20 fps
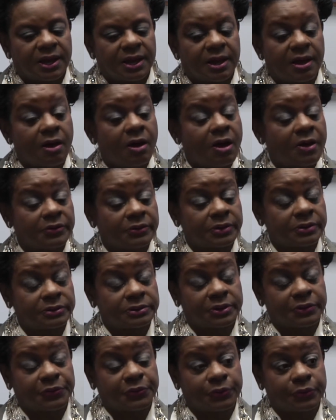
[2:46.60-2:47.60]

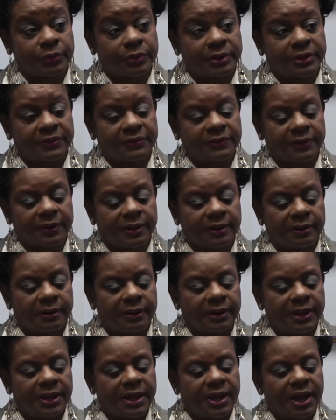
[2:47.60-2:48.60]
authority
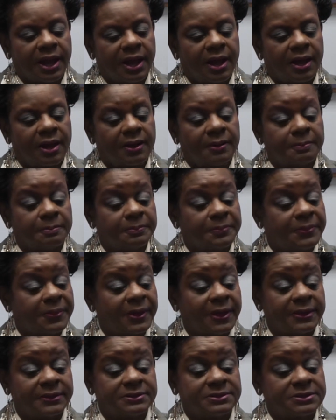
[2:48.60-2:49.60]
there.
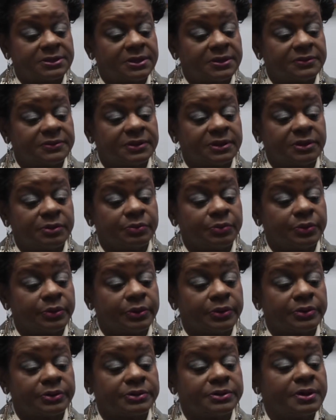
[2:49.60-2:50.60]
There
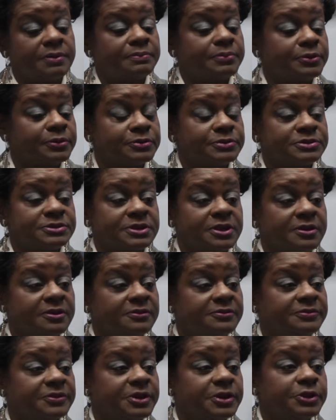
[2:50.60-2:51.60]
were numbers
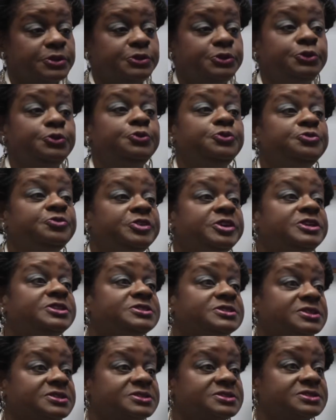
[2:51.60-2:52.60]
of U
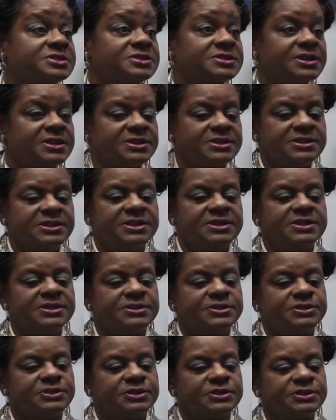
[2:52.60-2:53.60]
visas that
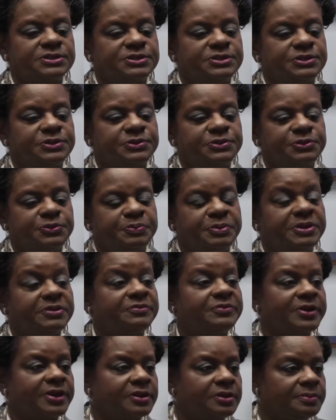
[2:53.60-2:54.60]
needed to be
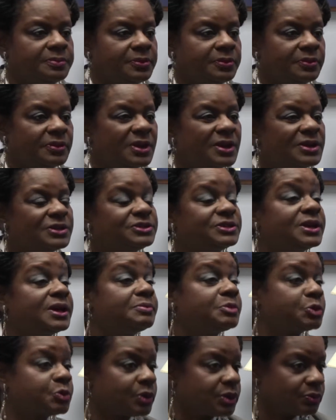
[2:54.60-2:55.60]
available to
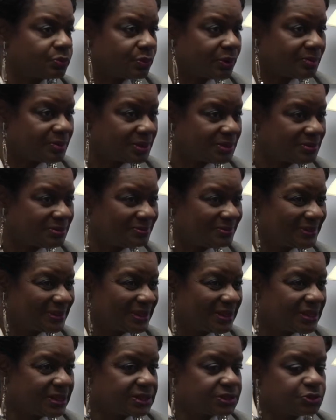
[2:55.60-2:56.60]
immigrant women
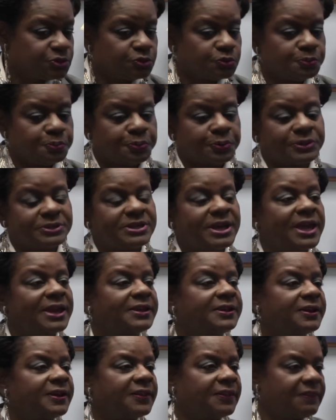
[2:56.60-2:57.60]
to
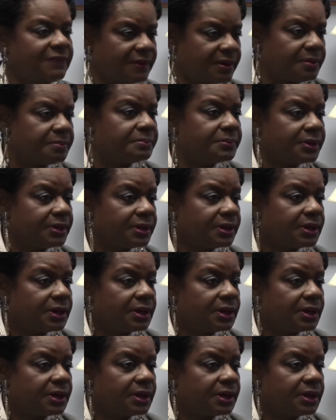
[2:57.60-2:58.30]
protect them